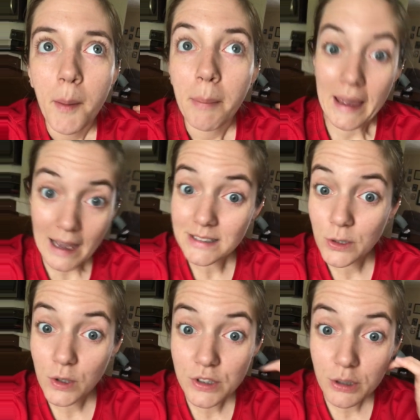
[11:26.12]
But yeah, so
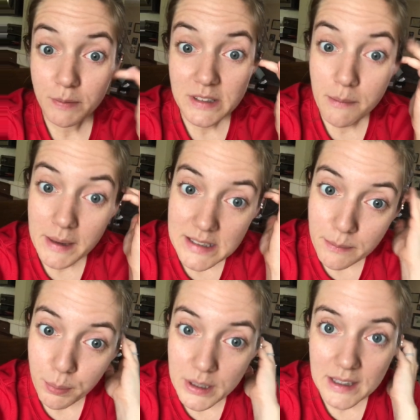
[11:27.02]
those are some
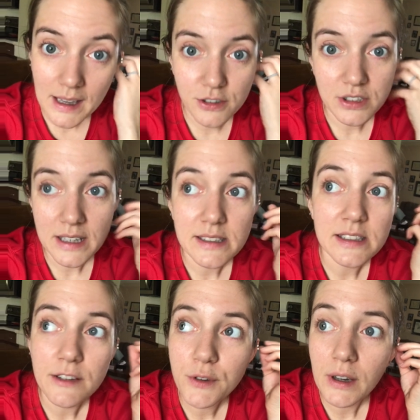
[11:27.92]
basic breathing exercises.
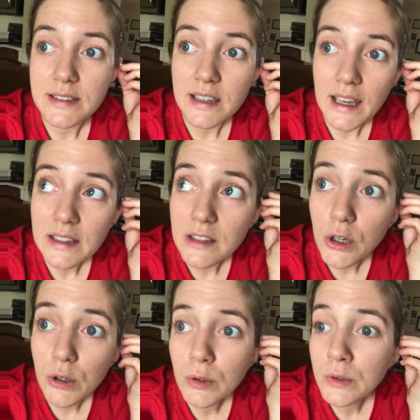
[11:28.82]
If you guys like
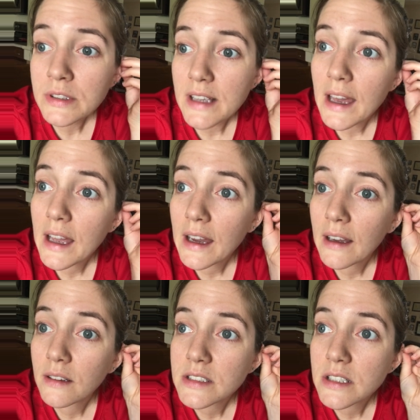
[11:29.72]
those
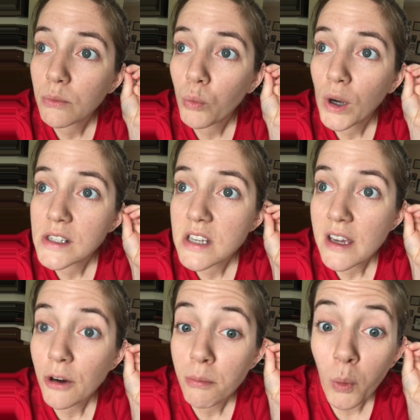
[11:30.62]
and want to
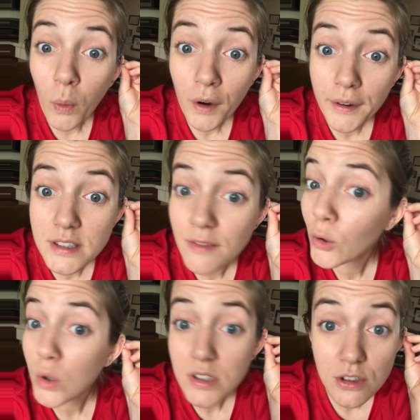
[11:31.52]
hear more, because of
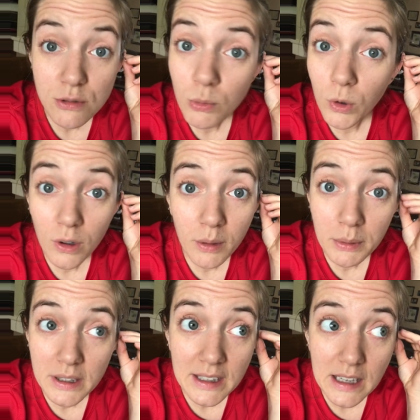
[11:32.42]
course there's more
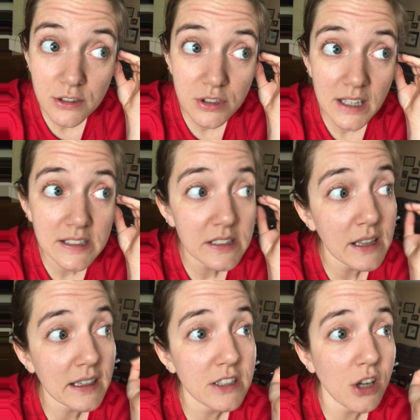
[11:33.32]
breathing exercises
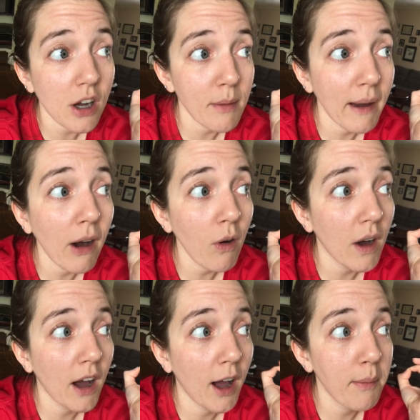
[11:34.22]
I can talk about,
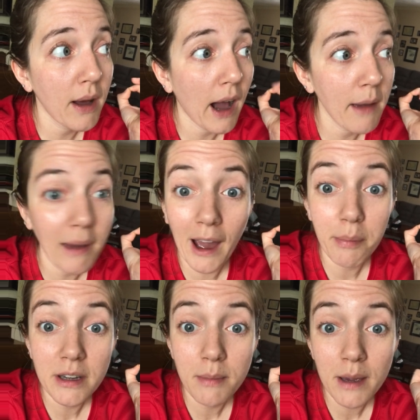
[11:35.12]
I'm
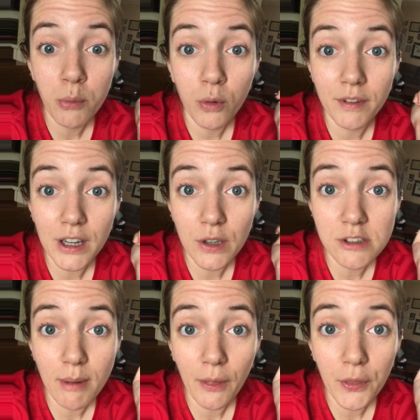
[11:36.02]
happy to make more
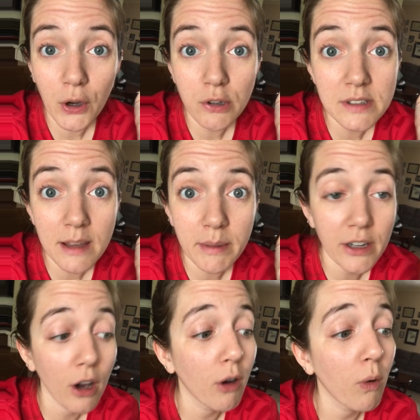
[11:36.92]
videos about those. Let me
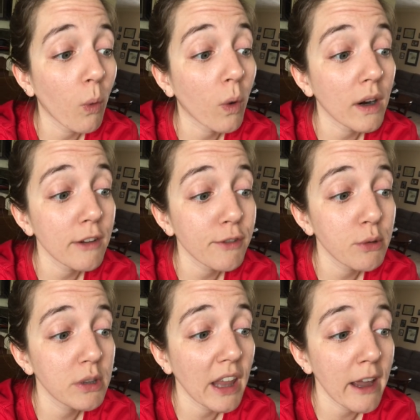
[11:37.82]
know. Or if you
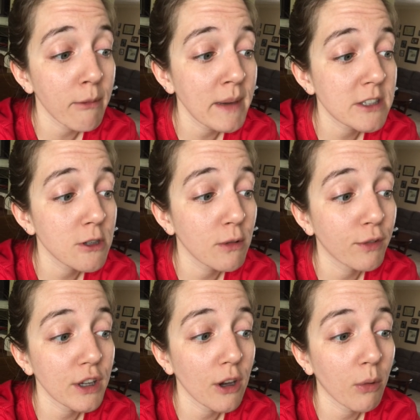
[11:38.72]
would like me to do a
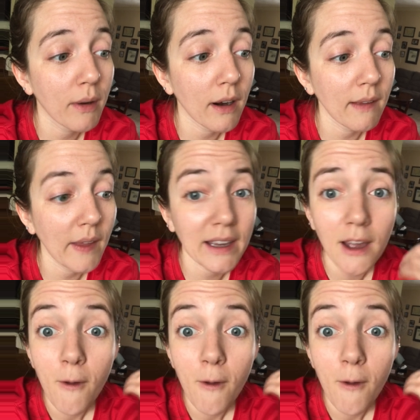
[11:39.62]
video where I like